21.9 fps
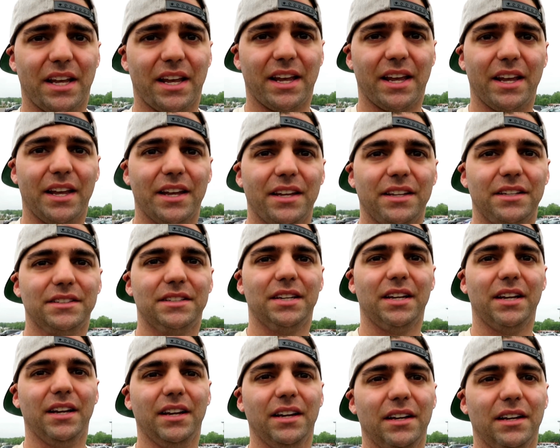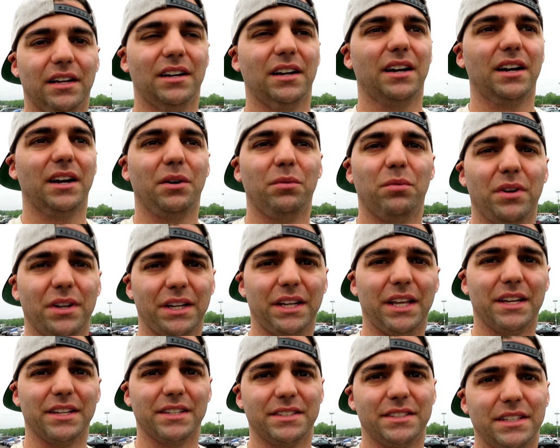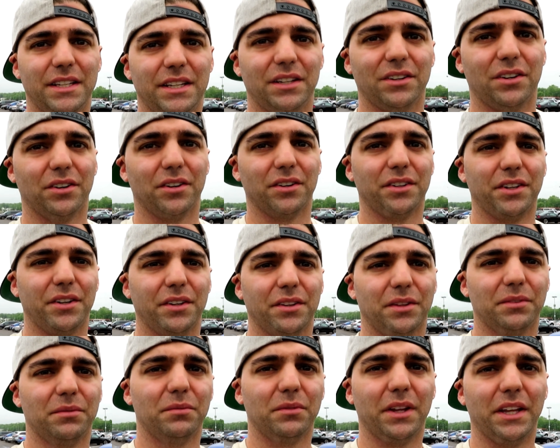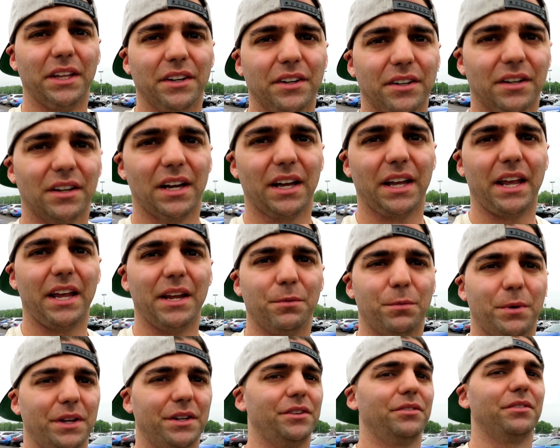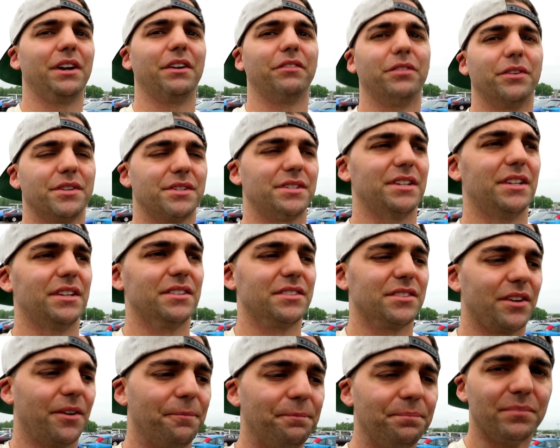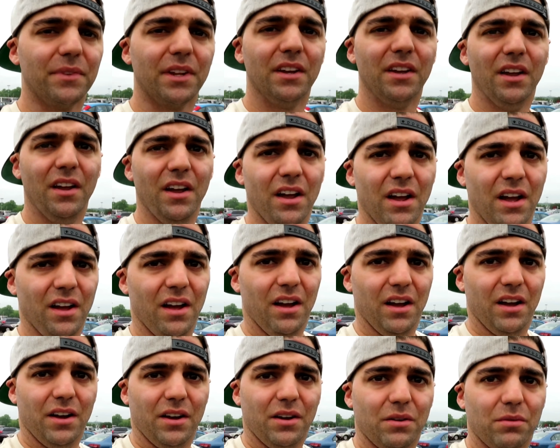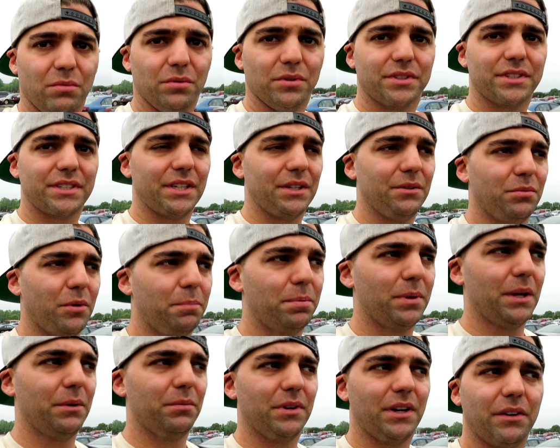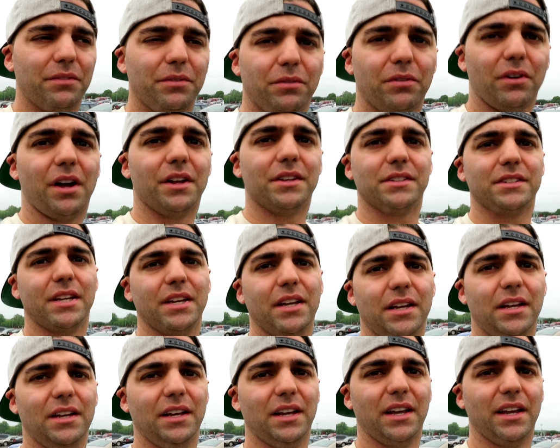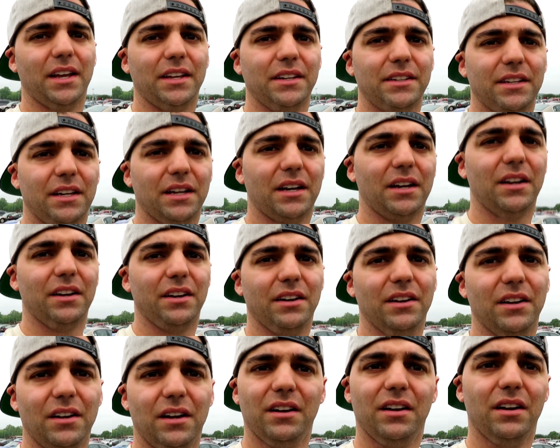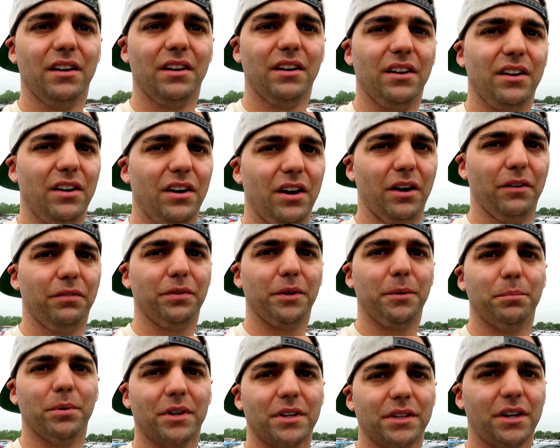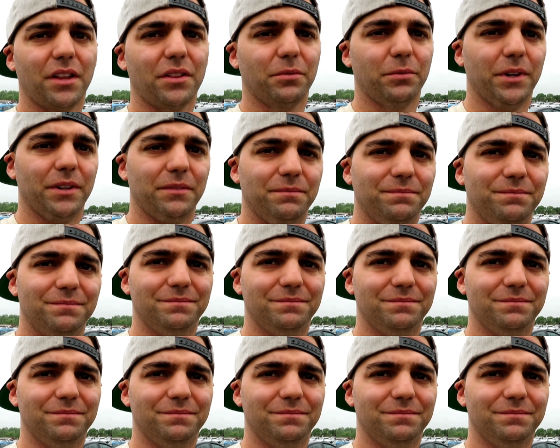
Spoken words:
and I want to get a seat earlier than later. I hate waiting around for a seat, so we'll see. We'll play whatever runs and hopefully book another win.